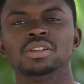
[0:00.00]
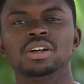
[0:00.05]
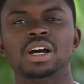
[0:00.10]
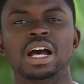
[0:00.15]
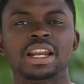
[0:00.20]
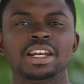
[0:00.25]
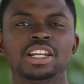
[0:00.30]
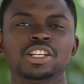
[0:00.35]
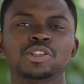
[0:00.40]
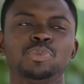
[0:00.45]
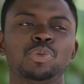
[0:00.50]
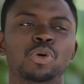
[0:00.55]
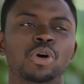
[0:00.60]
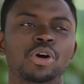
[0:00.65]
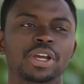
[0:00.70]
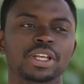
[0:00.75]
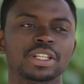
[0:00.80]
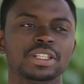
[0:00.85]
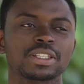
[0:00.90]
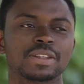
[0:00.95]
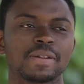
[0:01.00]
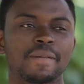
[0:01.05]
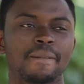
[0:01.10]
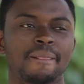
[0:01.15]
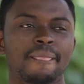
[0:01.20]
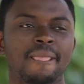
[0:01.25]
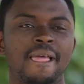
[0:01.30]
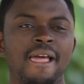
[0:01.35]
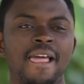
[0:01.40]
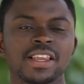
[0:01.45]
at this point,
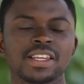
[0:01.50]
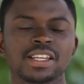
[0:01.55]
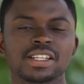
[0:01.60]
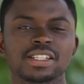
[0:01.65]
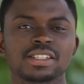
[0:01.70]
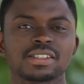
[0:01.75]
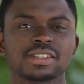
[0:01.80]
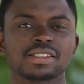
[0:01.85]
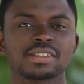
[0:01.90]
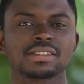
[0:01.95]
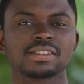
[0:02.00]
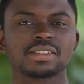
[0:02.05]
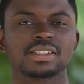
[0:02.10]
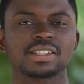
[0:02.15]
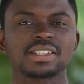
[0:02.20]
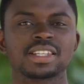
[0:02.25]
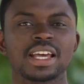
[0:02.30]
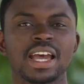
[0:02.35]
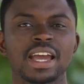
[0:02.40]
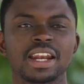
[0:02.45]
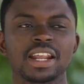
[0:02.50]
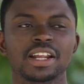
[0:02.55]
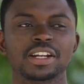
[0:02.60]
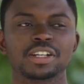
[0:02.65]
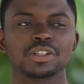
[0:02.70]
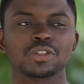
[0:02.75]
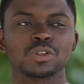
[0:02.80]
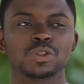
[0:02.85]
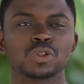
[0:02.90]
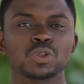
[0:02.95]
I just decided
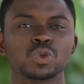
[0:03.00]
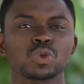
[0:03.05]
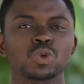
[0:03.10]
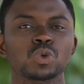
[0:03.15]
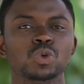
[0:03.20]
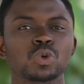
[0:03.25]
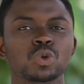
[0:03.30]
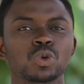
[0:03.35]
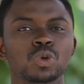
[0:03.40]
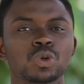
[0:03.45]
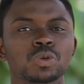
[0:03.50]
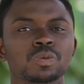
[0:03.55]
to